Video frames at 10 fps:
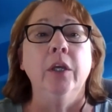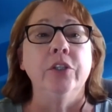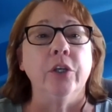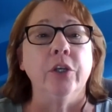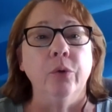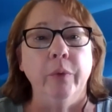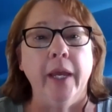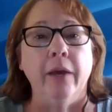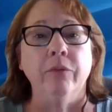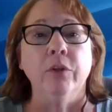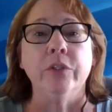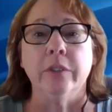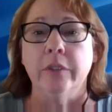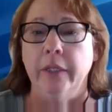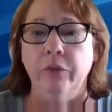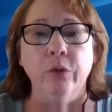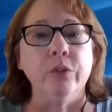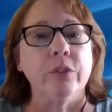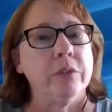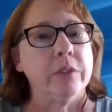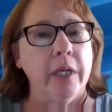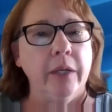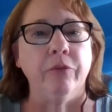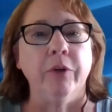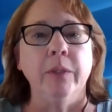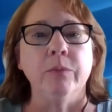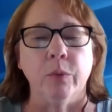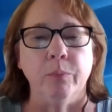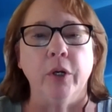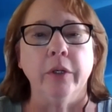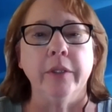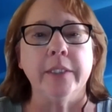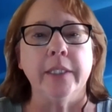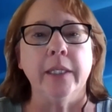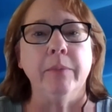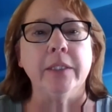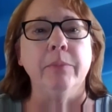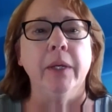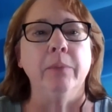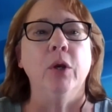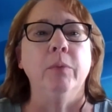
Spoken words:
So we have those, and those timeframes were part of the CMS memo,